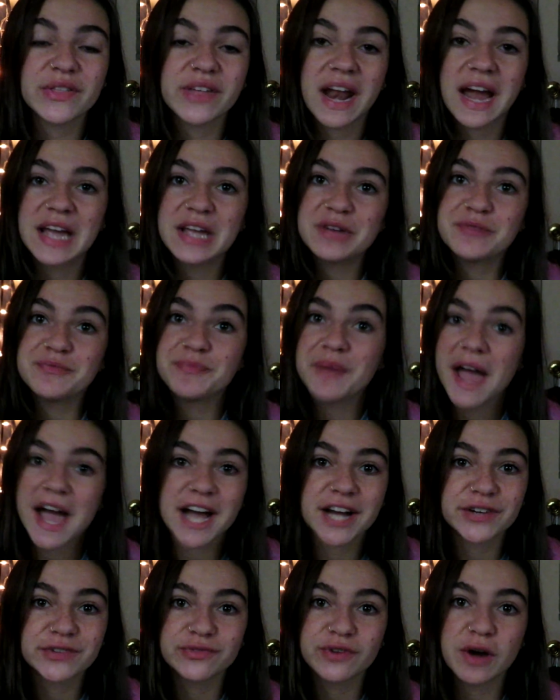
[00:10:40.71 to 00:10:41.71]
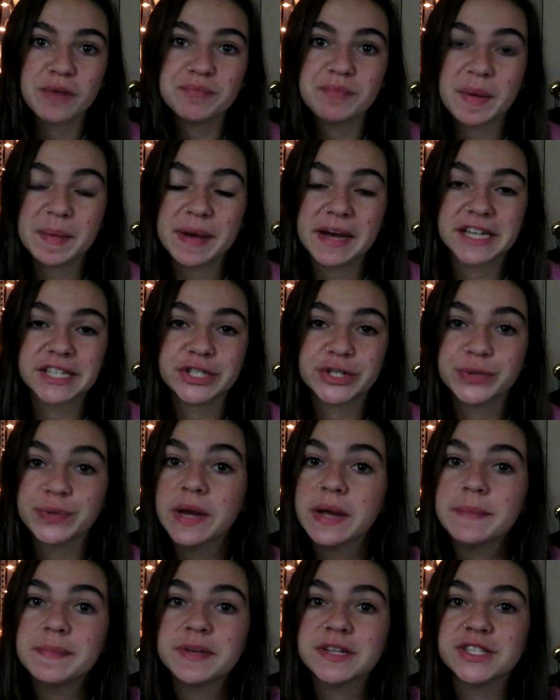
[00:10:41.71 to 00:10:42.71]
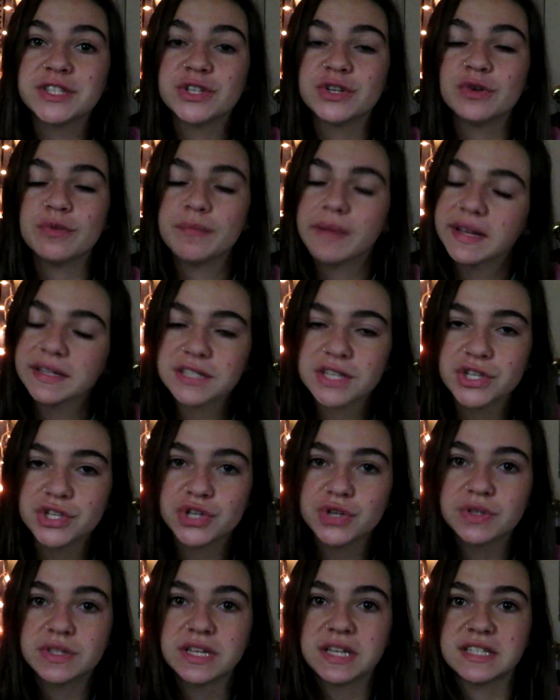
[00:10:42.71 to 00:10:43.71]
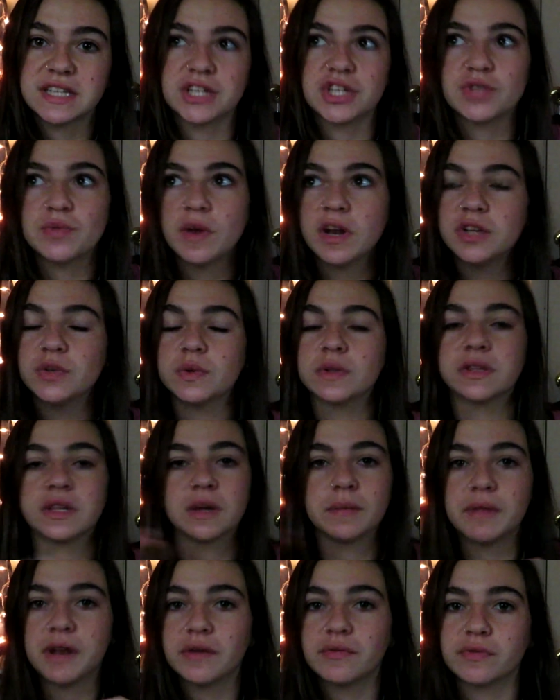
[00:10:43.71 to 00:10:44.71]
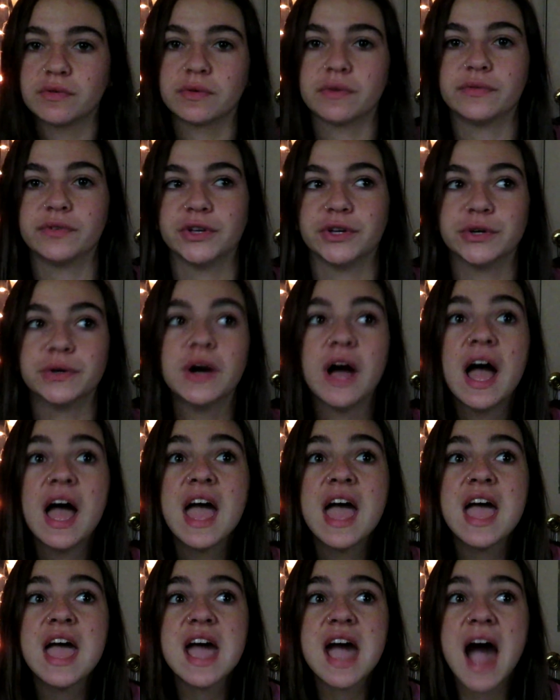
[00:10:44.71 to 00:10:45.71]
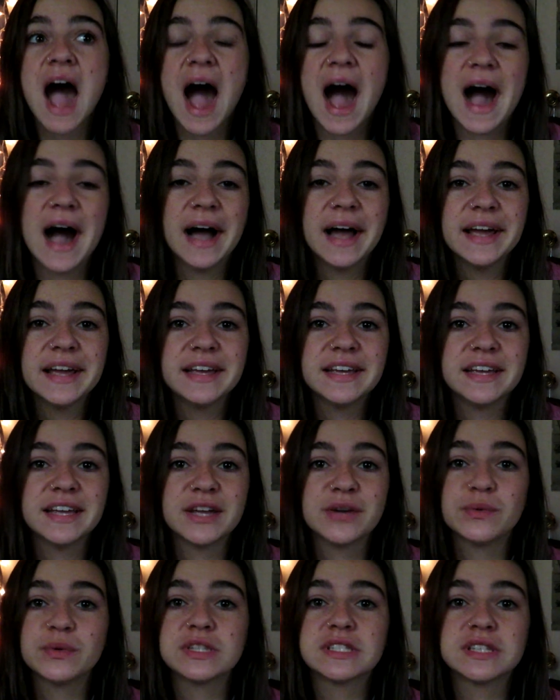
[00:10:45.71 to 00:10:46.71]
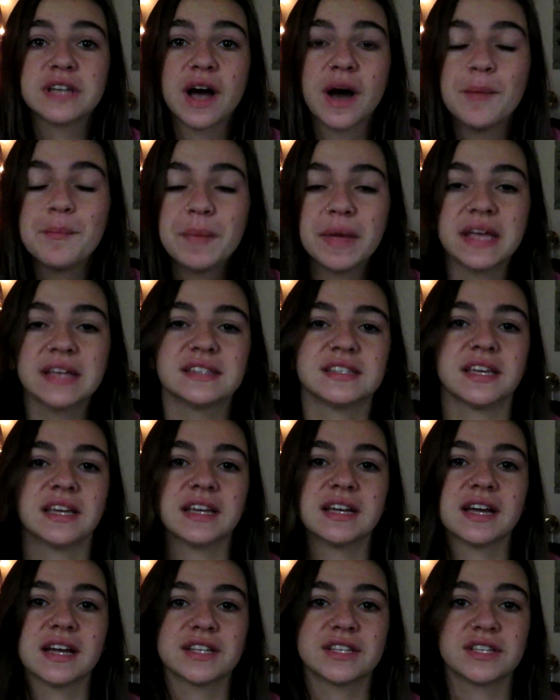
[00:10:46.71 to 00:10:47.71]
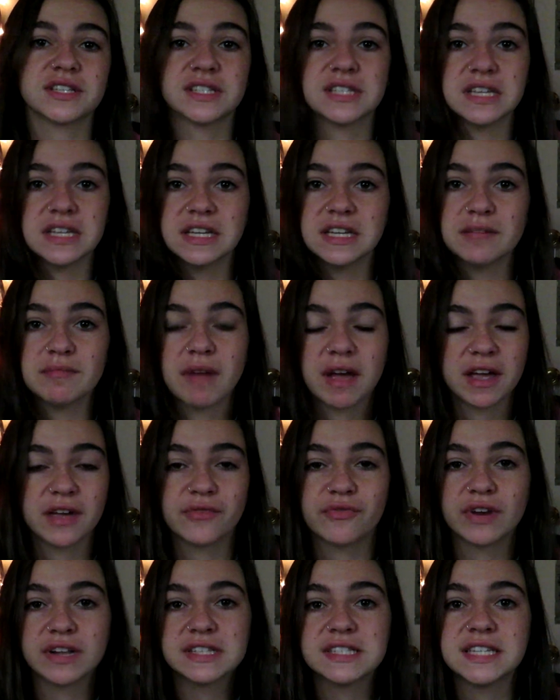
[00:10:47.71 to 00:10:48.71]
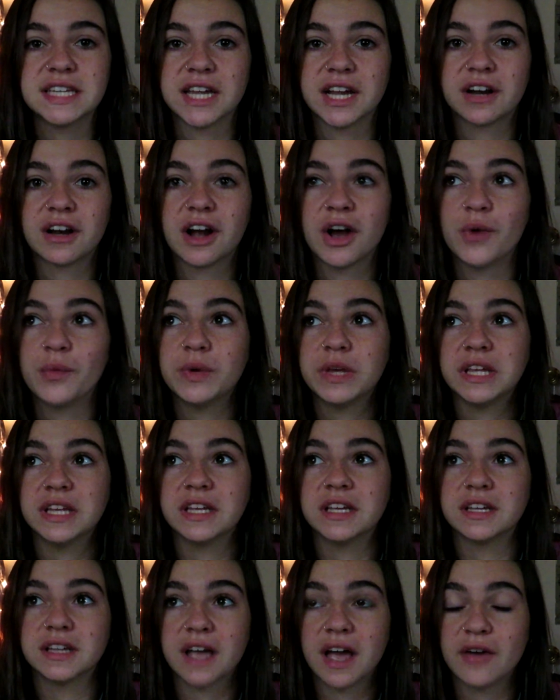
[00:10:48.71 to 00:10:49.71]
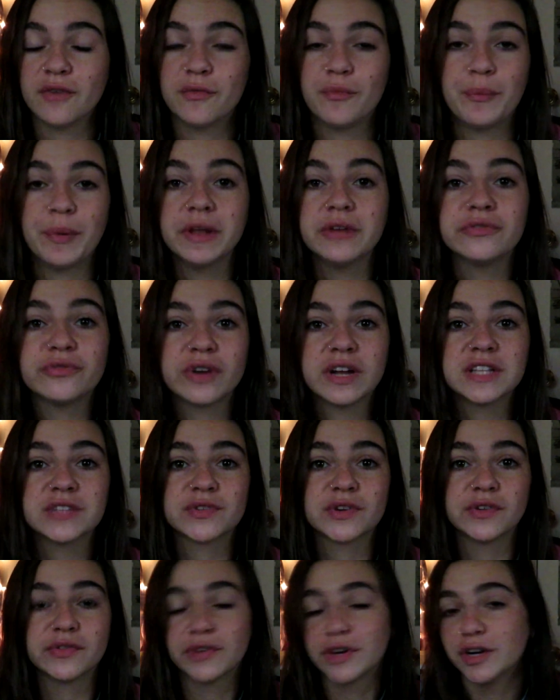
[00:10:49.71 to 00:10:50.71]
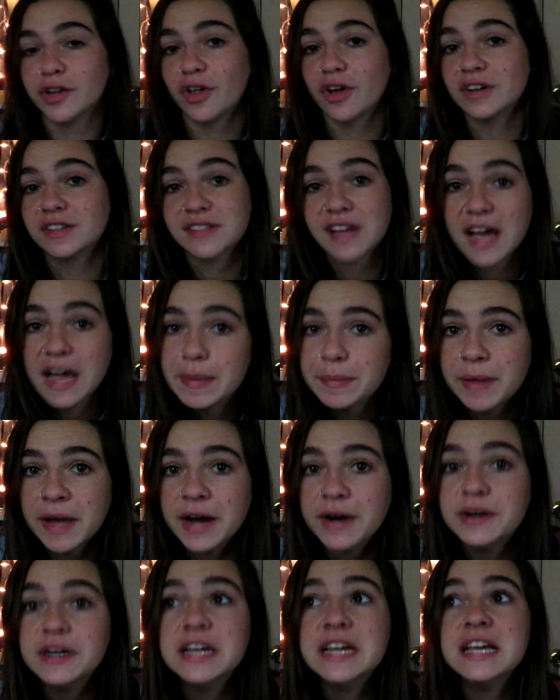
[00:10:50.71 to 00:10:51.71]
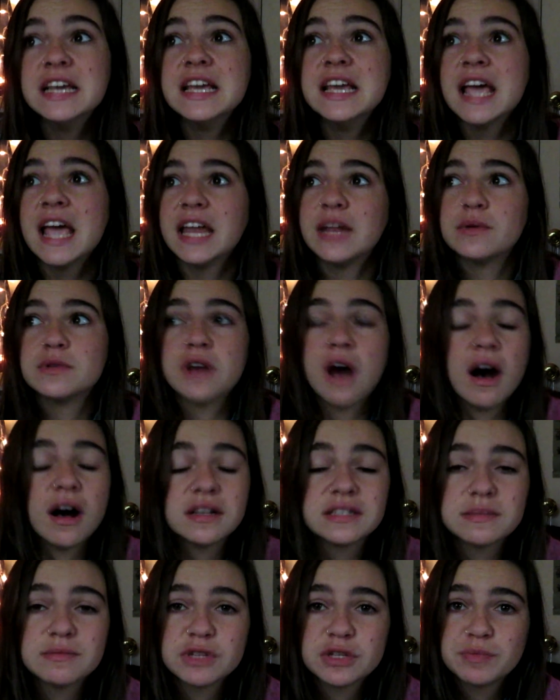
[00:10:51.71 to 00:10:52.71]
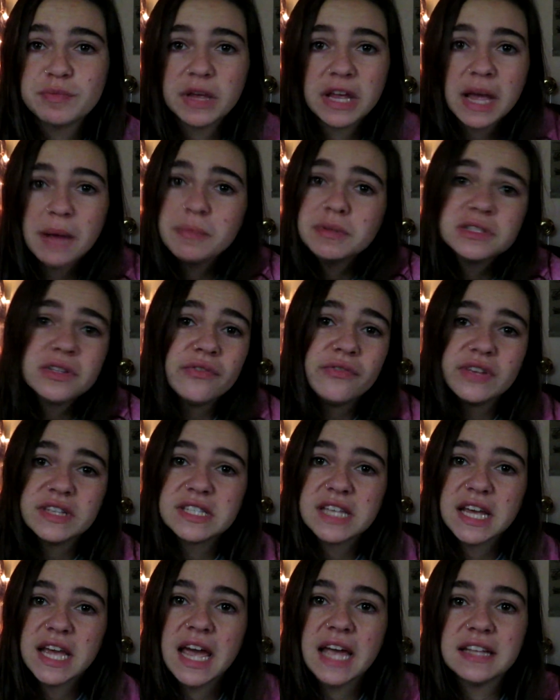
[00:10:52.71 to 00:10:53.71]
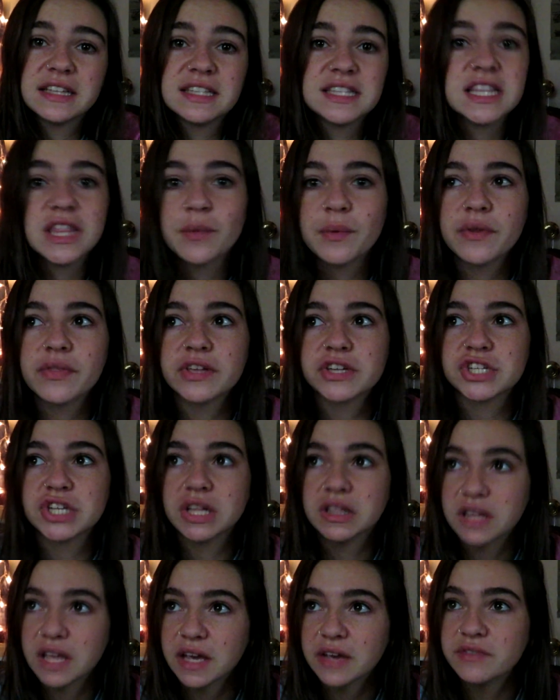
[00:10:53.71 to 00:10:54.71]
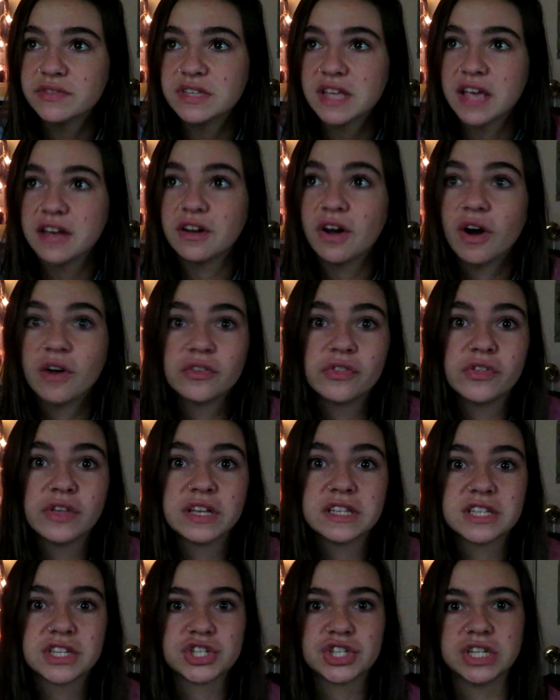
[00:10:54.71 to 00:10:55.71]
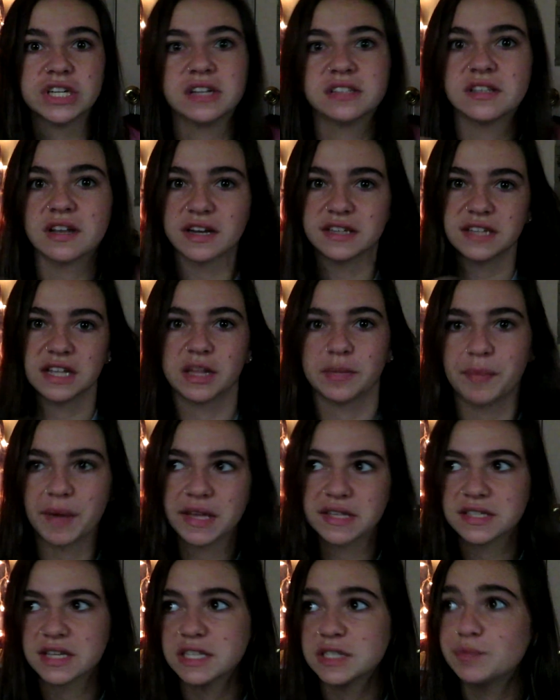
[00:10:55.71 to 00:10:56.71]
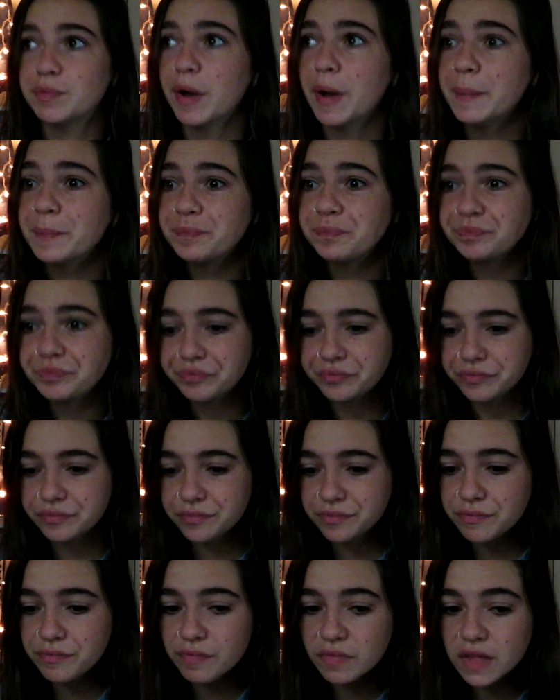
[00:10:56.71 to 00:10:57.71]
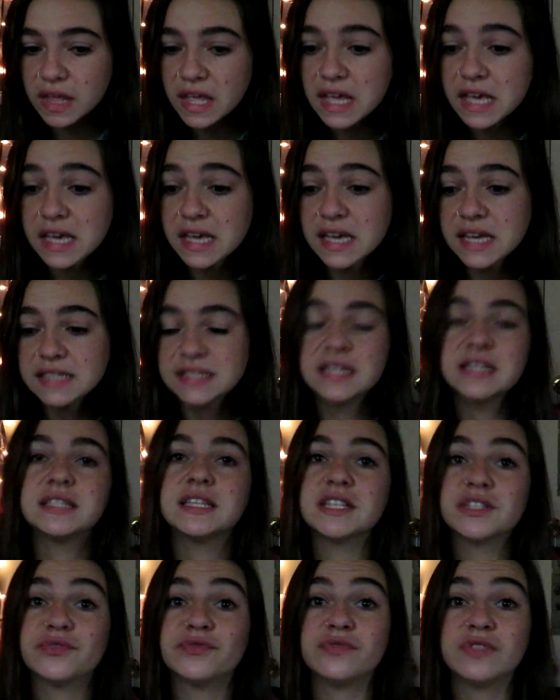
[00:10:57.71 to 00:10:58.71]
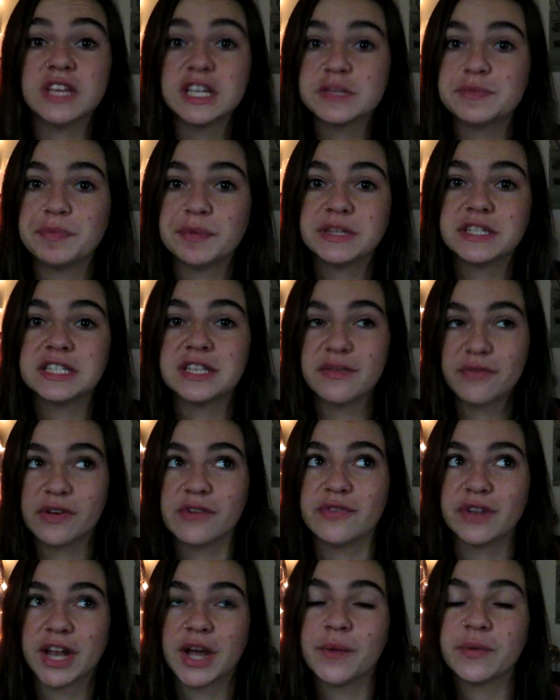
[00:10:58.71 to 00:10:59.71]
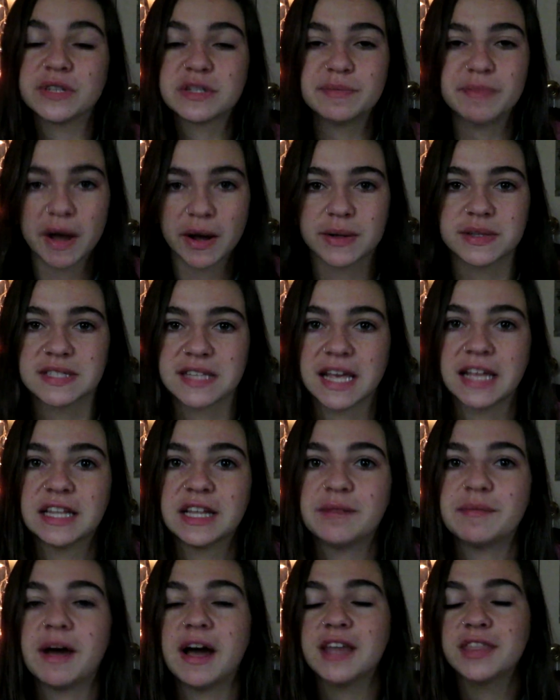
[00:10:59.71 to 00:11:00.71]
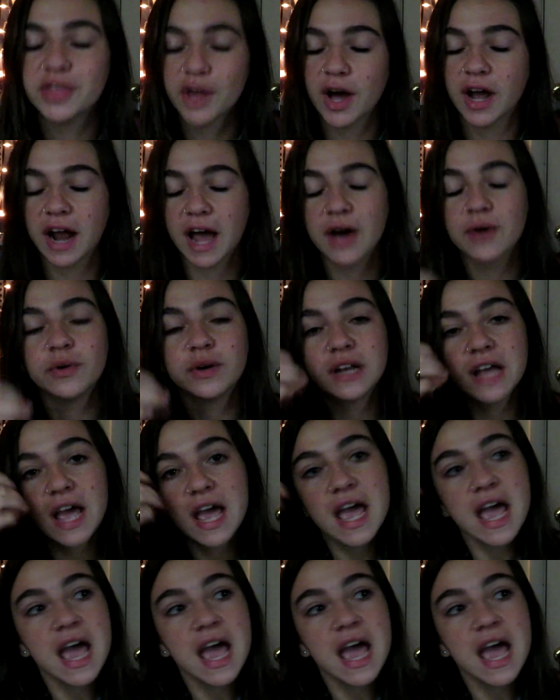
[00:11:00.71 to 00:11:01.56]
that I am back from my trip to Massachusetts, I just want to do a little bit of a review. I, it was amazing to see my friend Sierra. We have been friends for a very long time now, and it was awesome just being able to visit and see the way that she lives and all the things that she does on a daily basis. But since this, this specific video was about Salem, I thought I would